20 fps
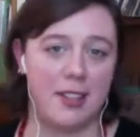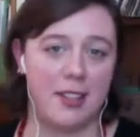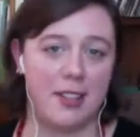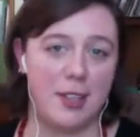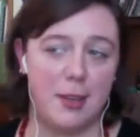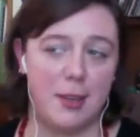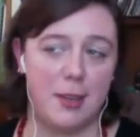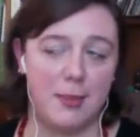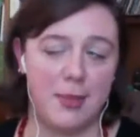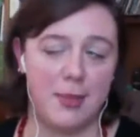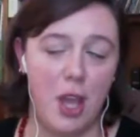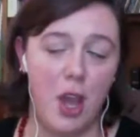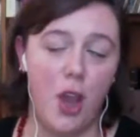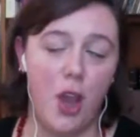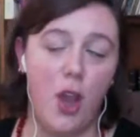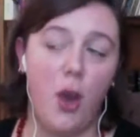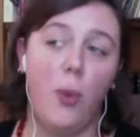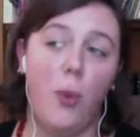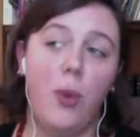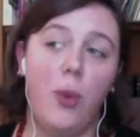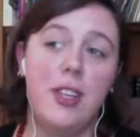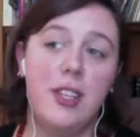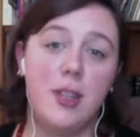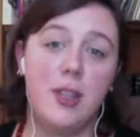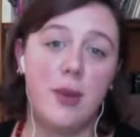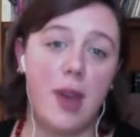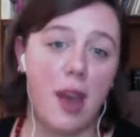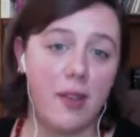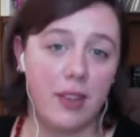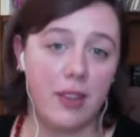We do have a little bit of
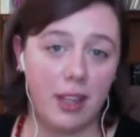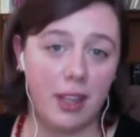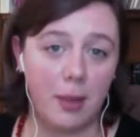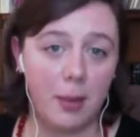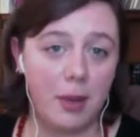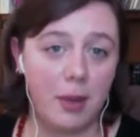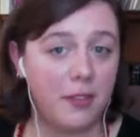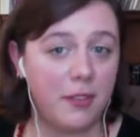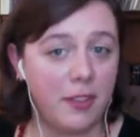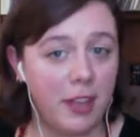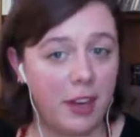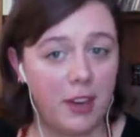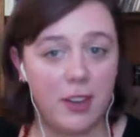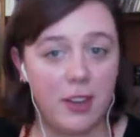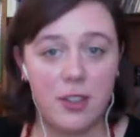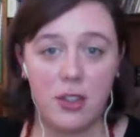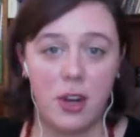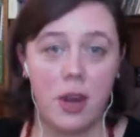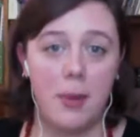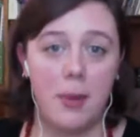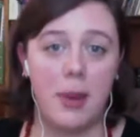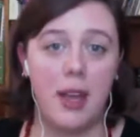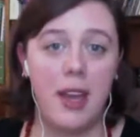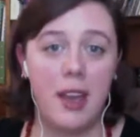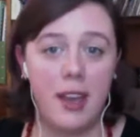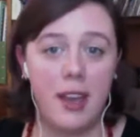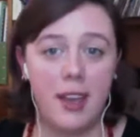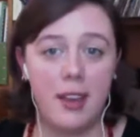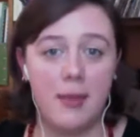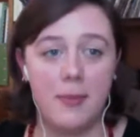flair and drama
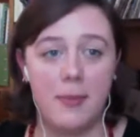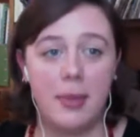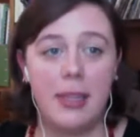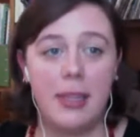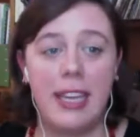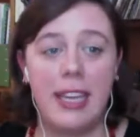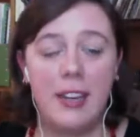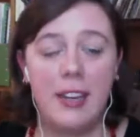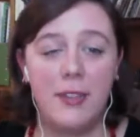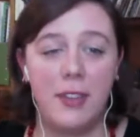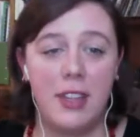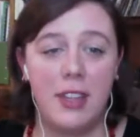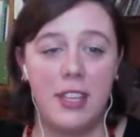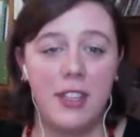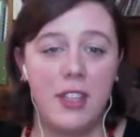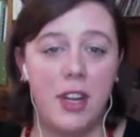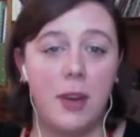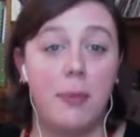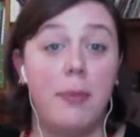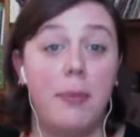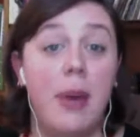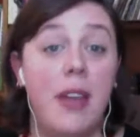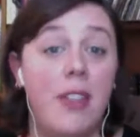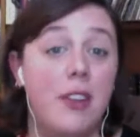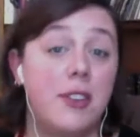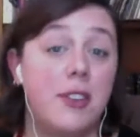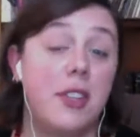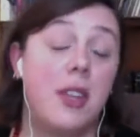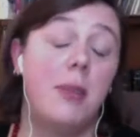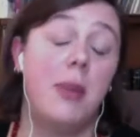planned for this year, but there's going to be a
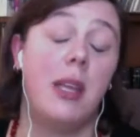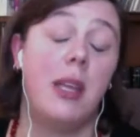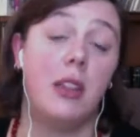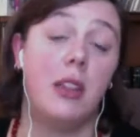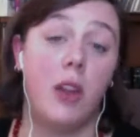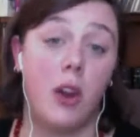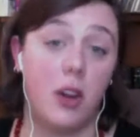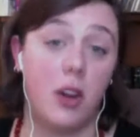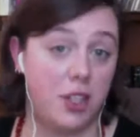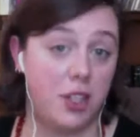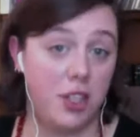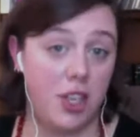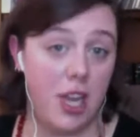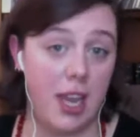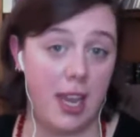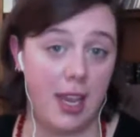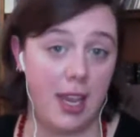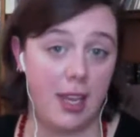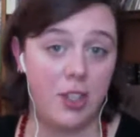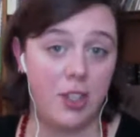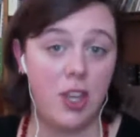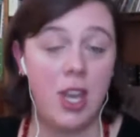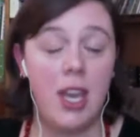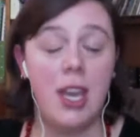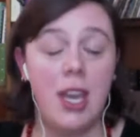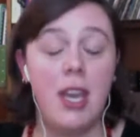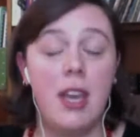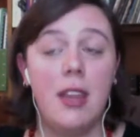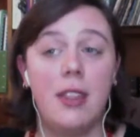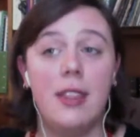large change. This
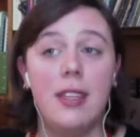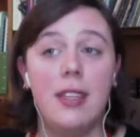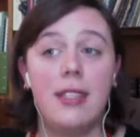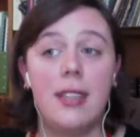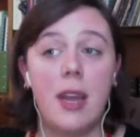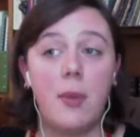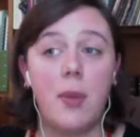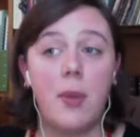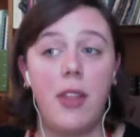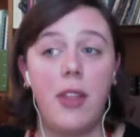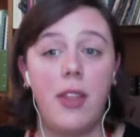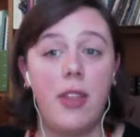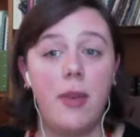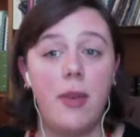time, rather than being